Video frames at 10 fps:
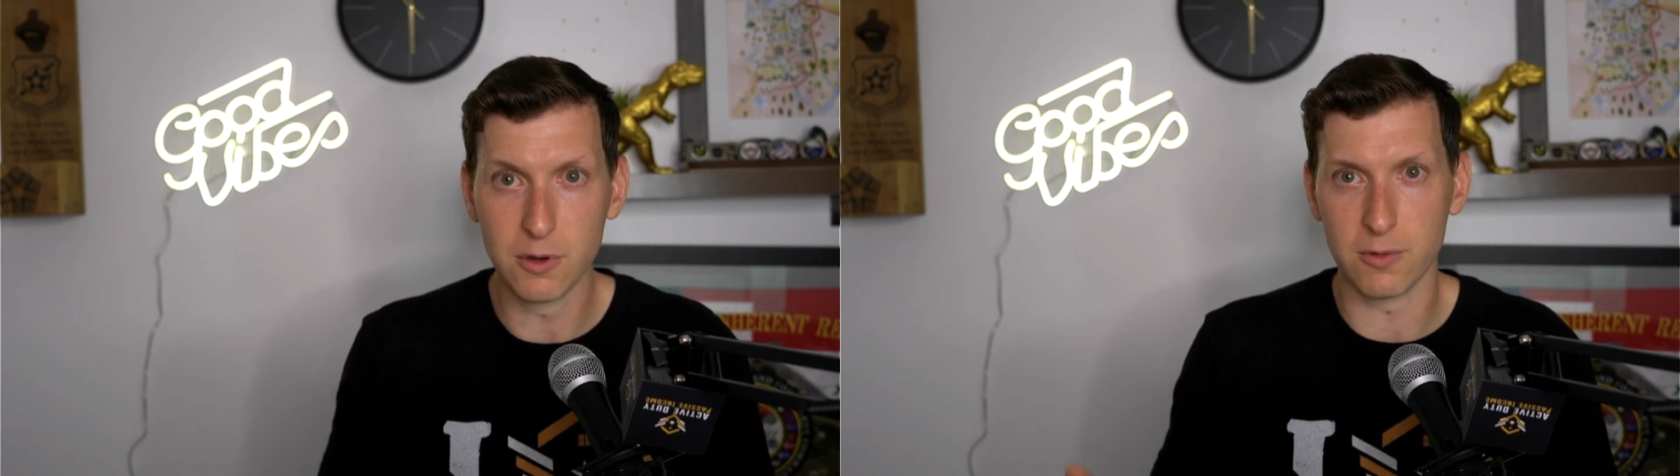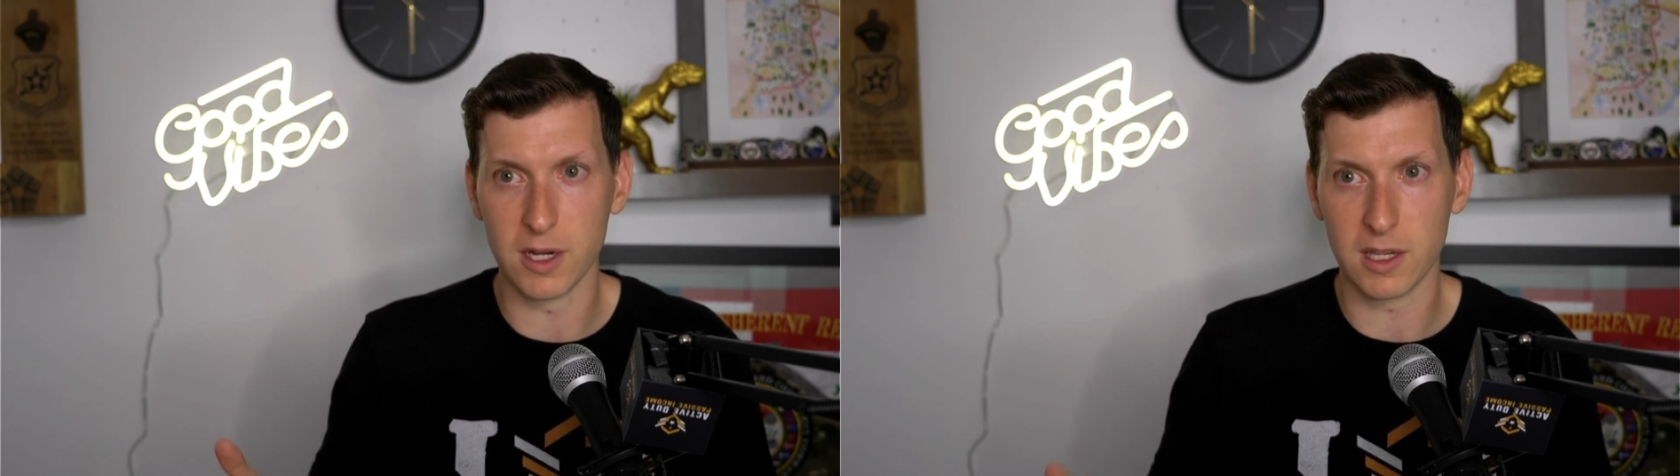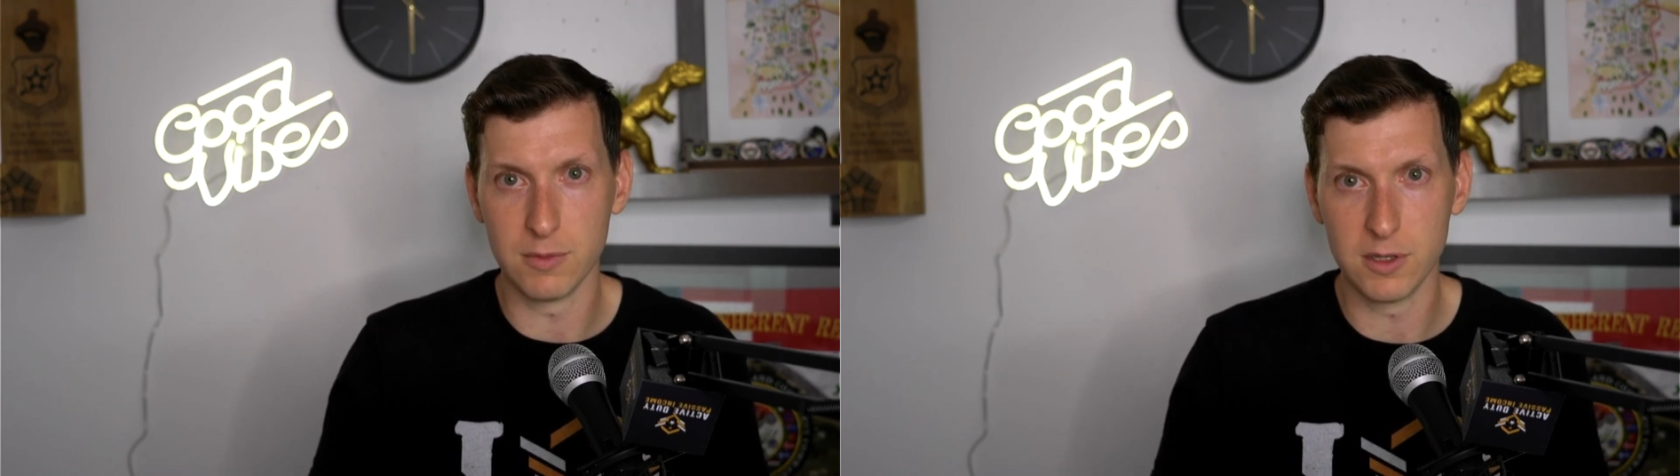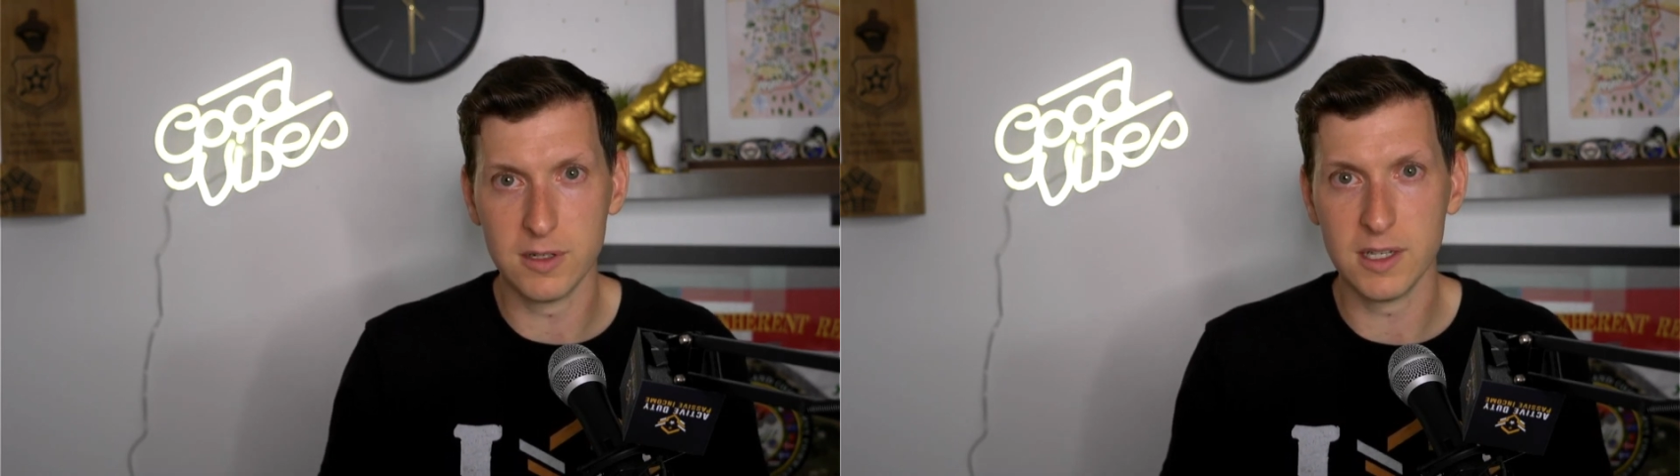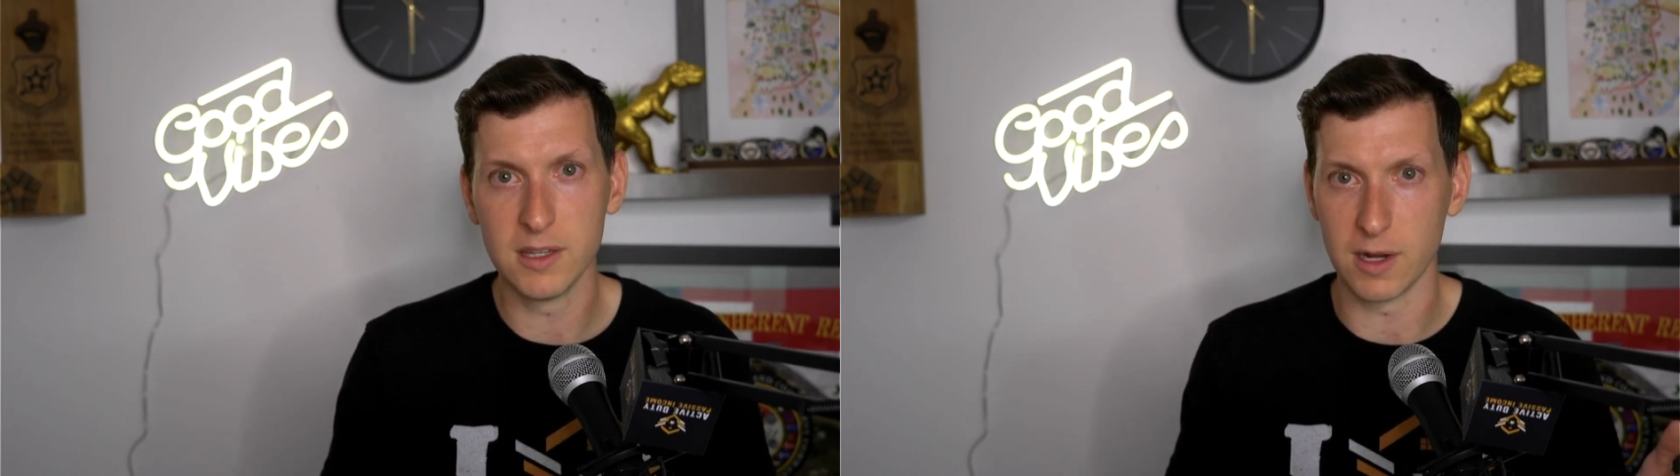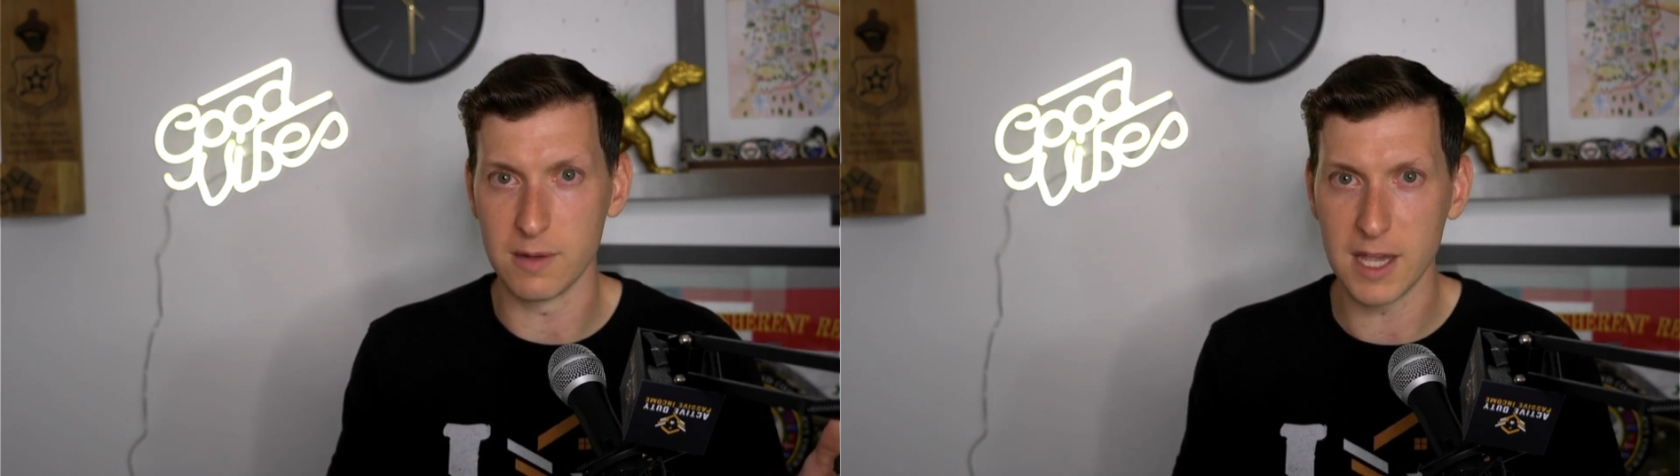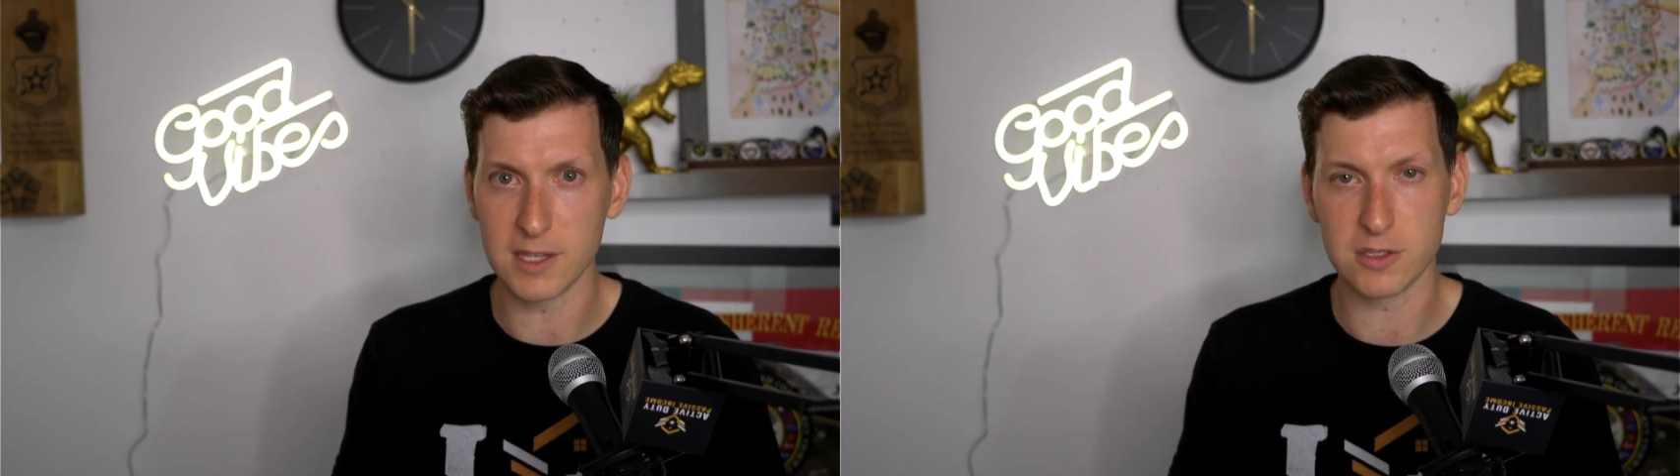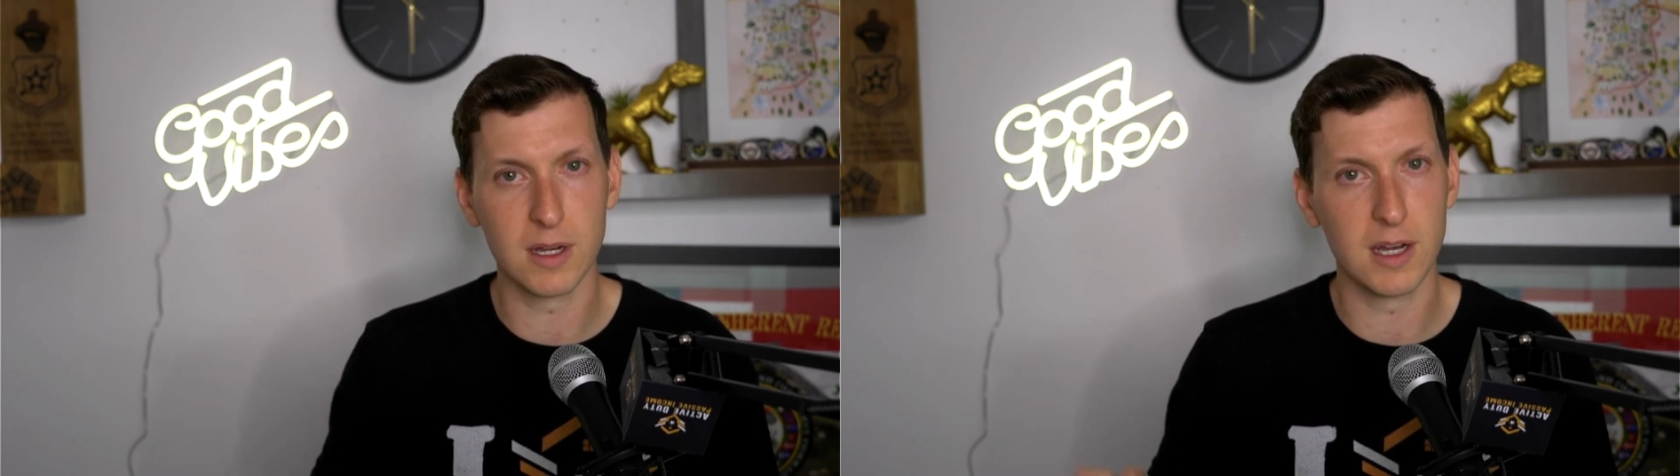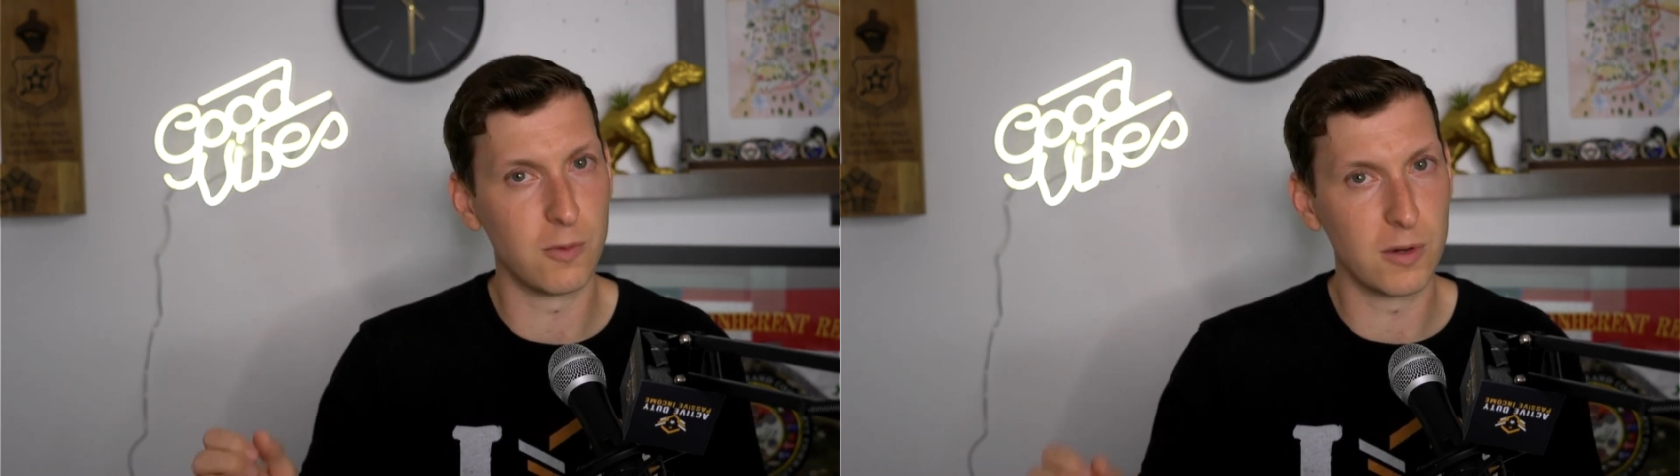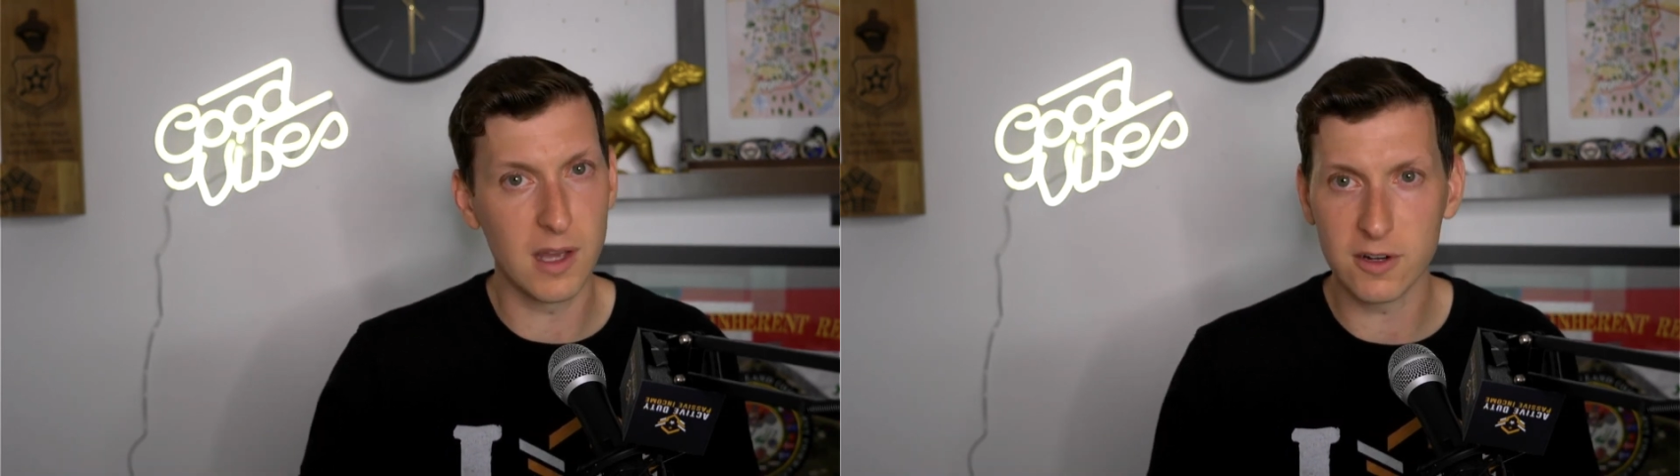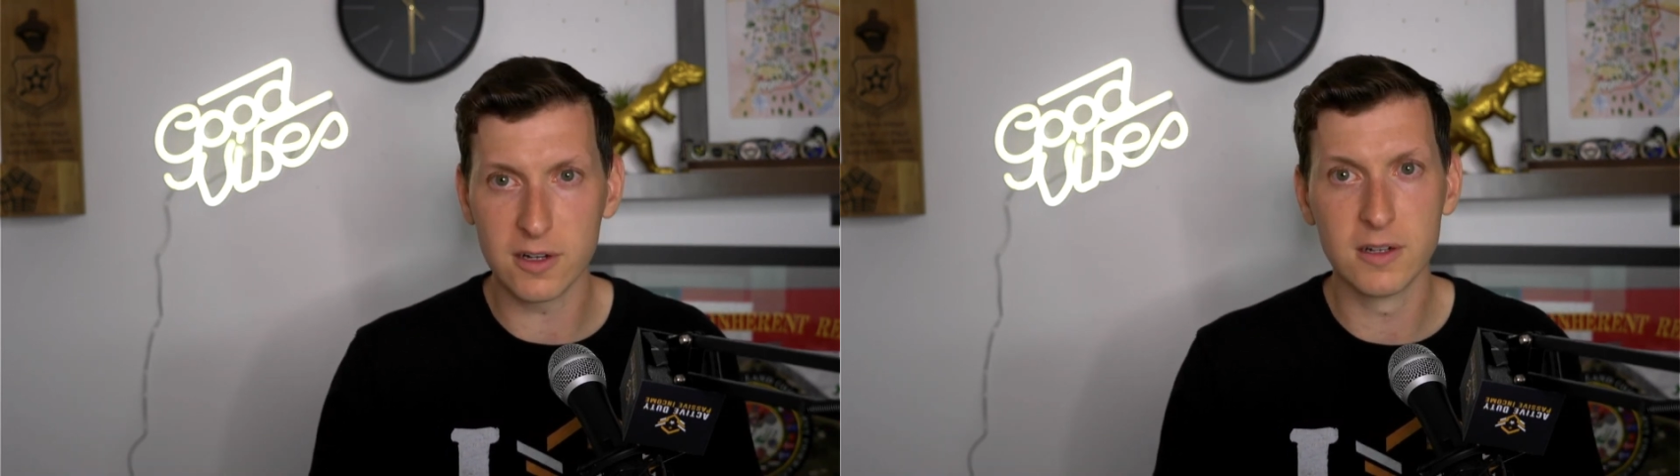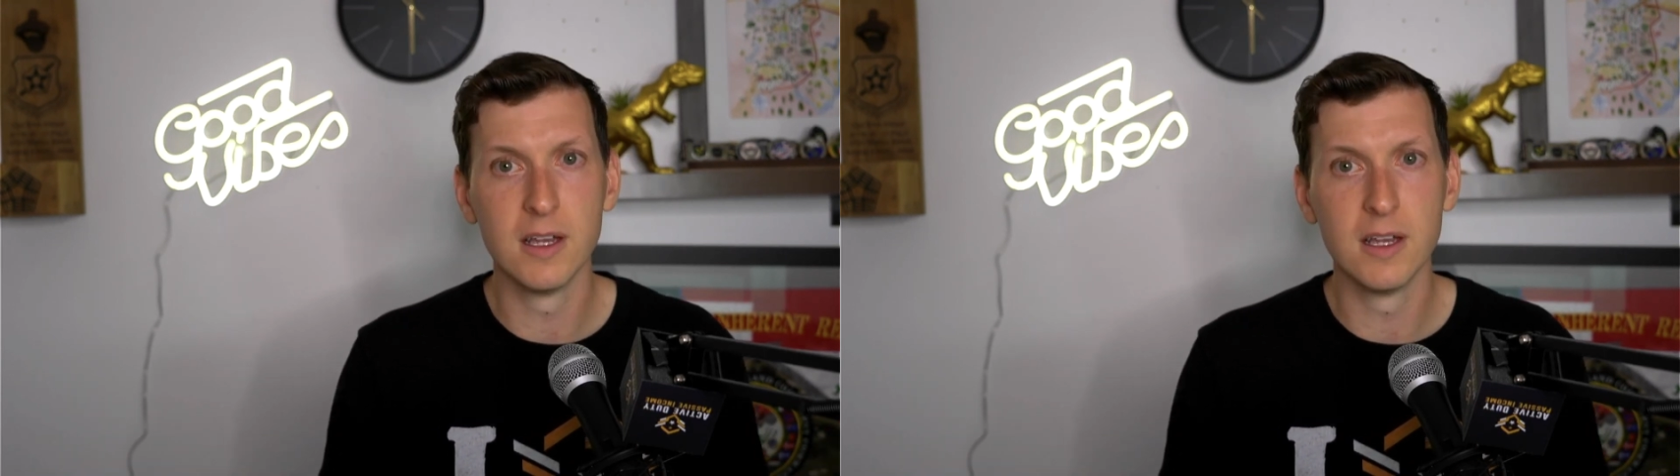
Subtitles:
the right community, the right mastermind, whatever,